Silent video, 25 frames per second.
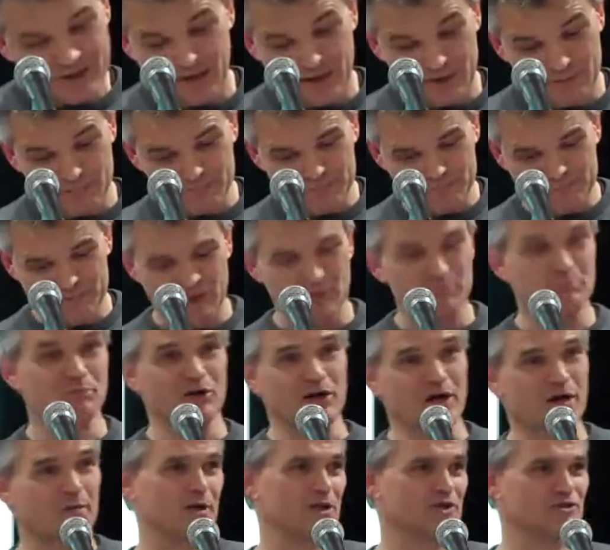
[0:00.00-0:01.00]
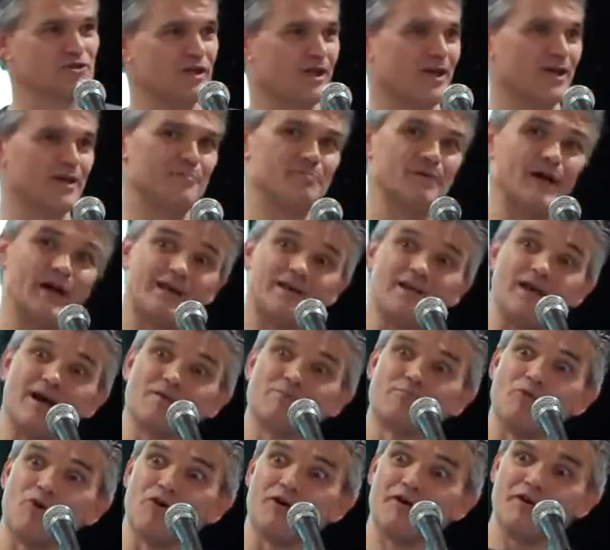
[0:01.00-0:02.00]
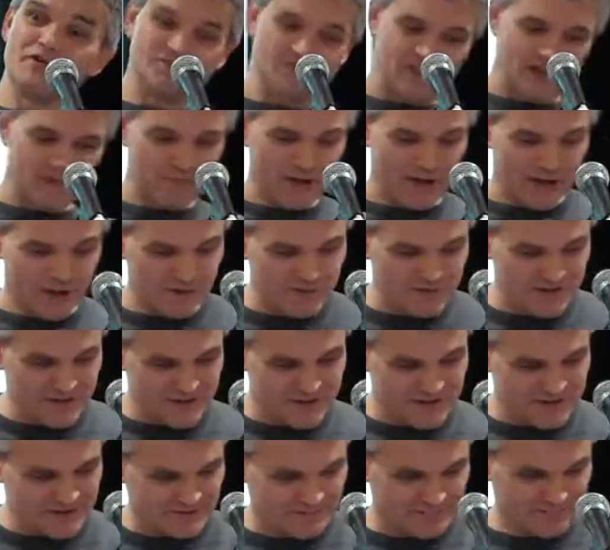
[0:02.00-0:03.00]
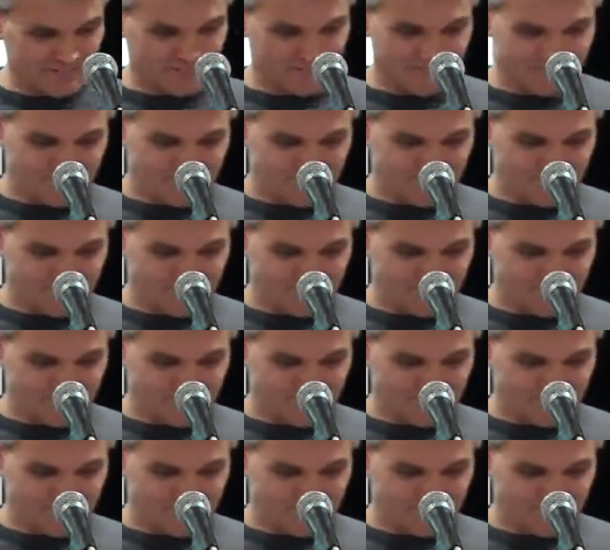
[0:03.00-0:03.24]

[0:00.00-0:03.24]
And, you know, Barabbas, hey, bad luck, boys, I'm out of here.